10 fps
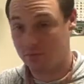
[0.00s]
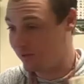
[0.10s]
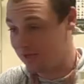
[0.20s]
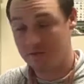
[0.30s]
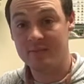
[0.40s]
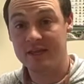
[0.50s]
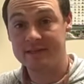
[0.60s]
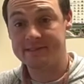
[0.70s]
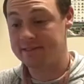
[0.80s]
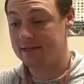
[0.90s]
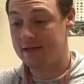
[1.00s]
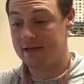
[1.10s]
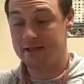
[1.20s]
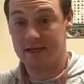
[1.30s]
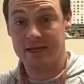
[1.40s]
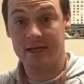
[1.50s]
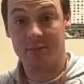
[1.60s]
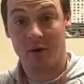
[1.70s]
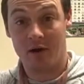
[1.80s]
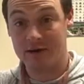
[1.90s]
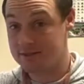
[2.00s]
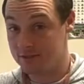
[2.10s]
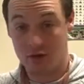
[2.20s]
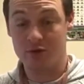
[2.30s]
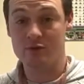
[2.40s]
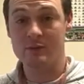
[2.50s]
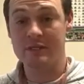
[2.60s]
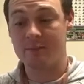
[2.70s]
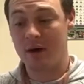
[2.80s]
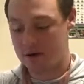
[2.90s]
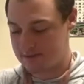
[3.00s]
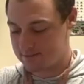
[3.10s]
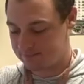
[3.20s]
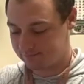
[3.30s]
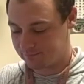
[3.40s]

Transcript: We'll give them this, and they can get a box and go use what's in the box.